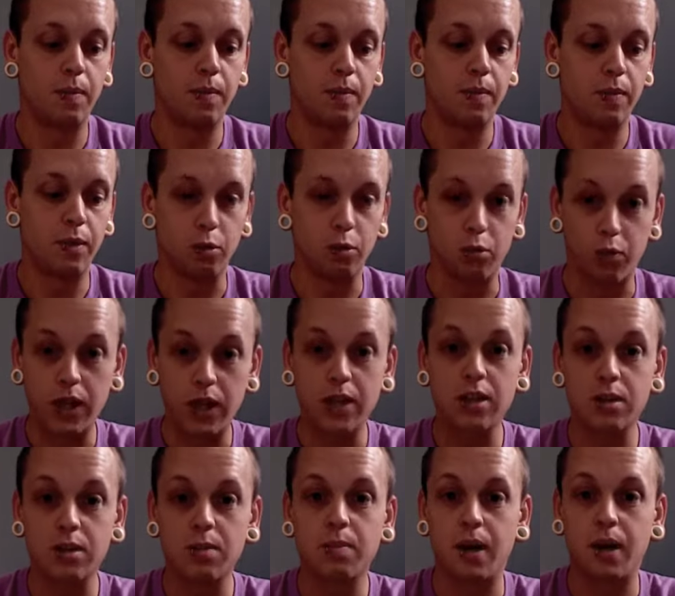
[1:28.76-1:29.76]

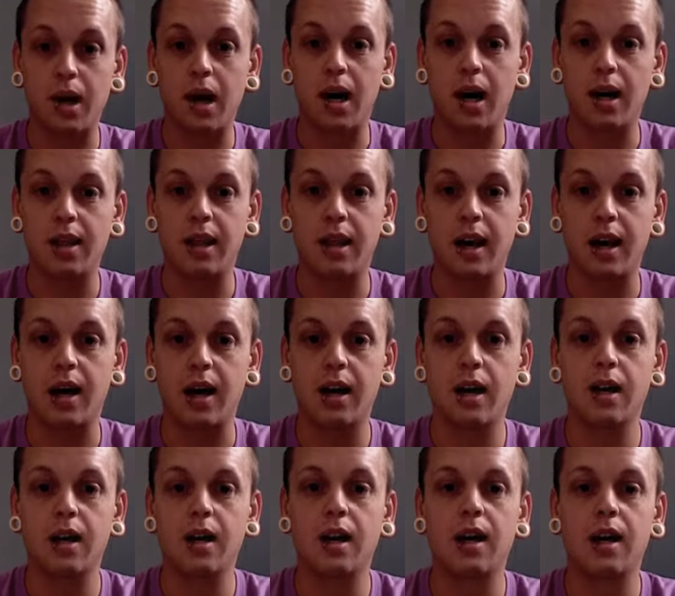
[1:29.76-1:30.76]
reason behind that
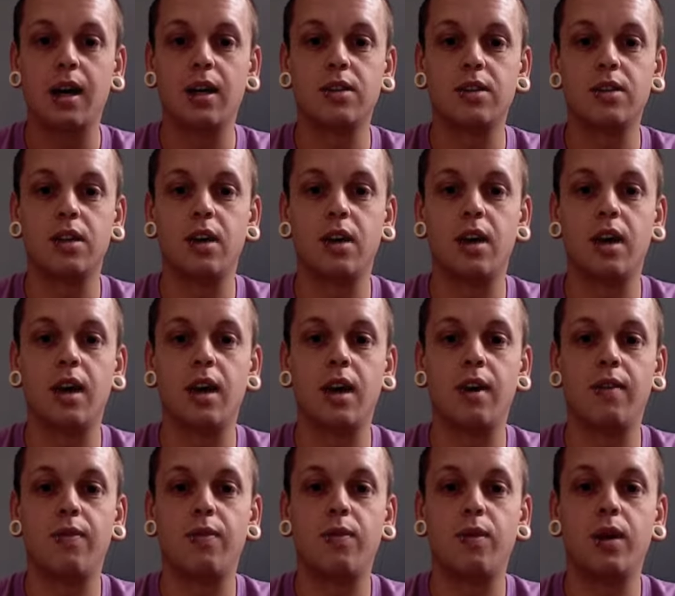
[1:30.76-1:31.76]
is that
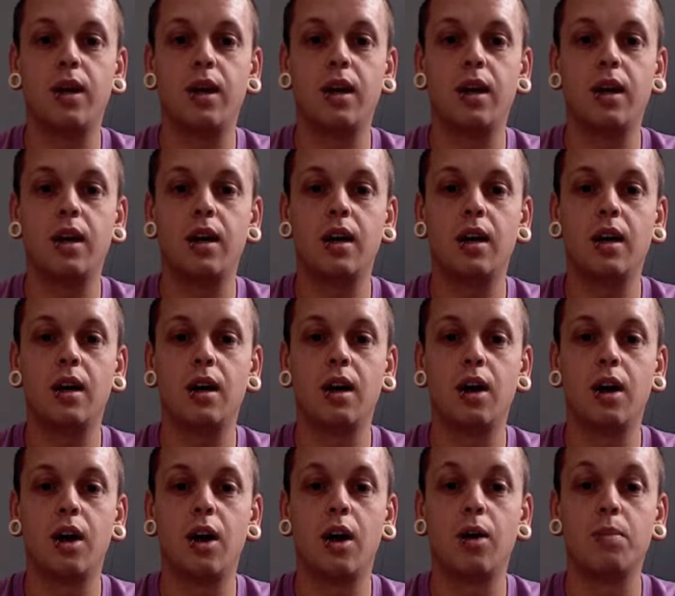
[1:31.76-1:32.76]
if we
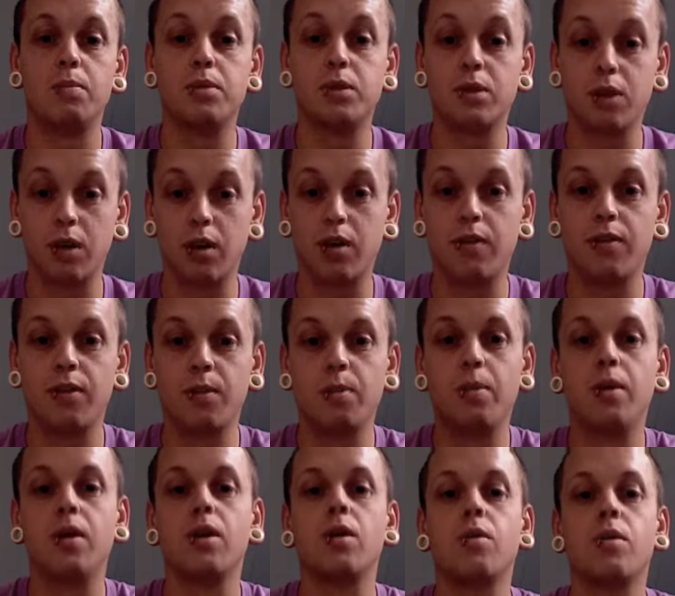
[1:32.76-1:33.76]
observe the
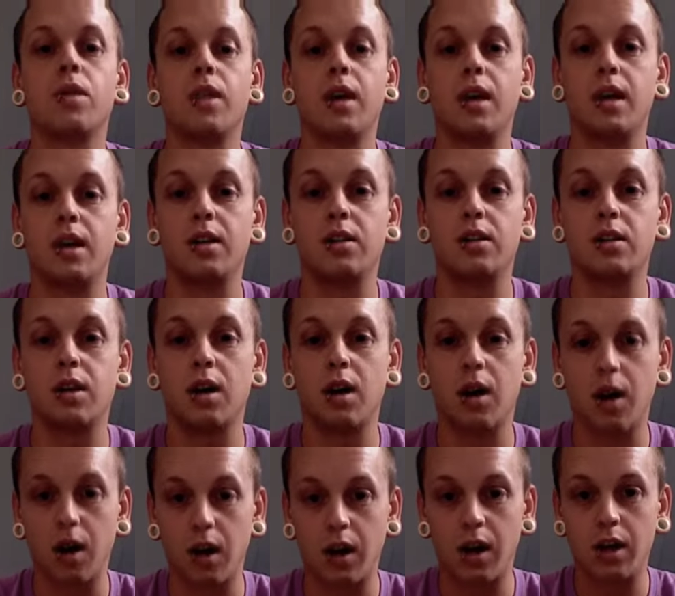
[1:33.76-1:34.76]
book within its
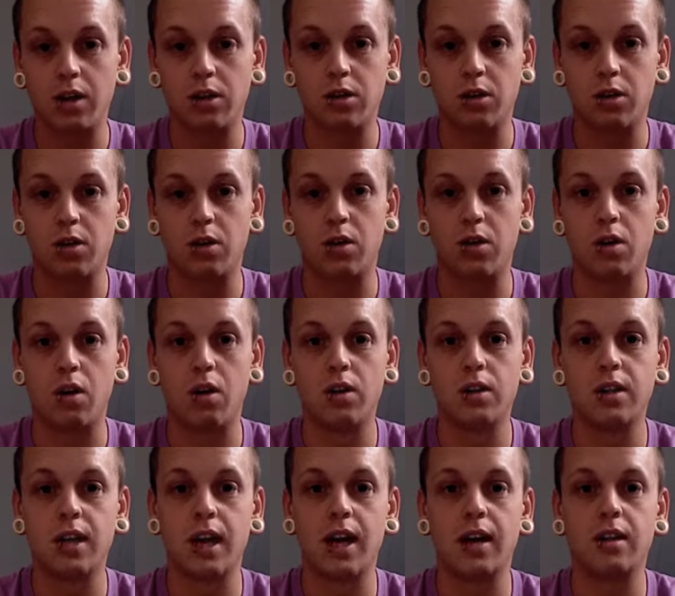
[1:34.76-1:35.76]
historical
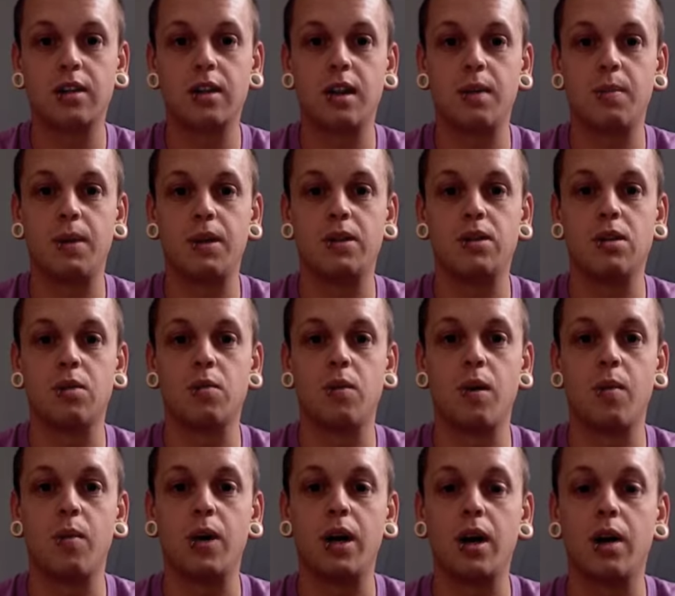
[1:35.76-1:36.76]
context, it means that when
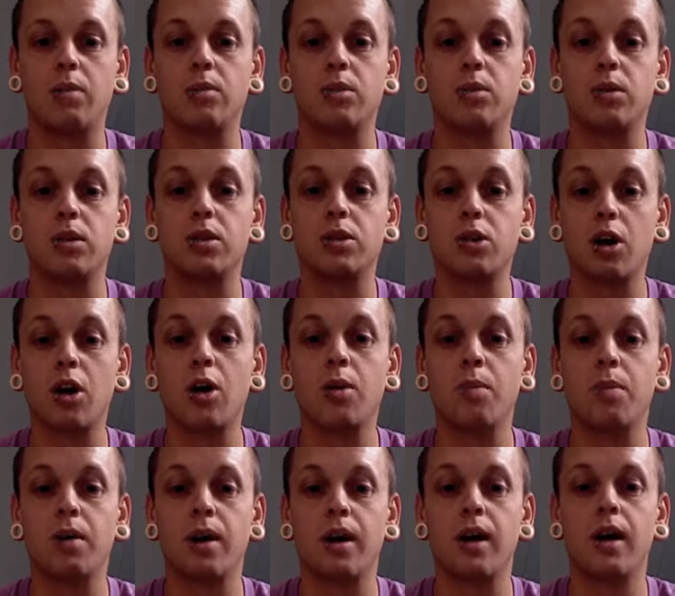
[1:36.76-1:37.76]
we come to
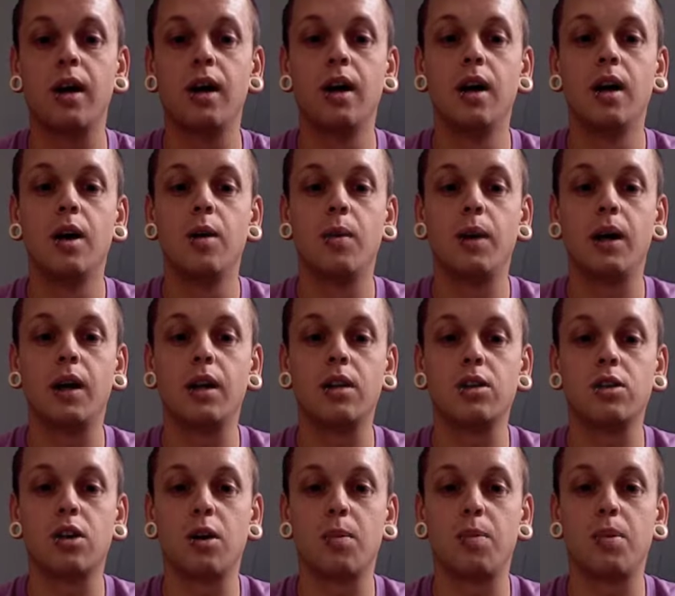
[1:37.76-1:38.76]
interpret, we can
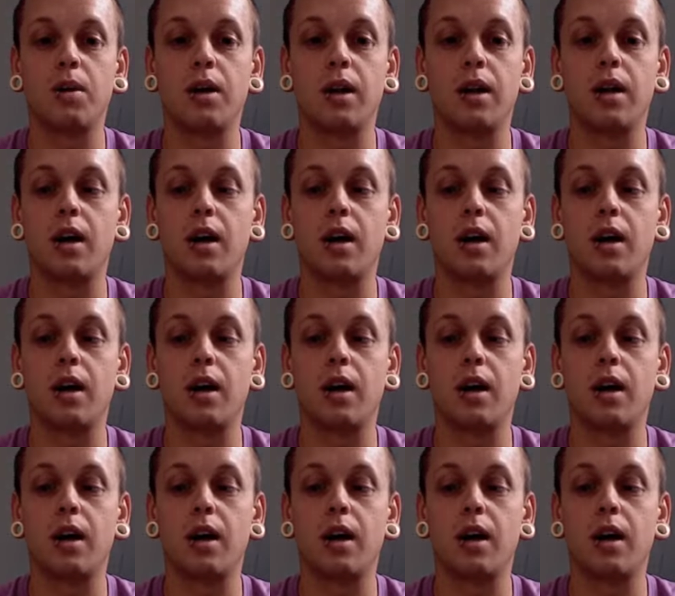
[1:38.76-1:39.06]
interpret,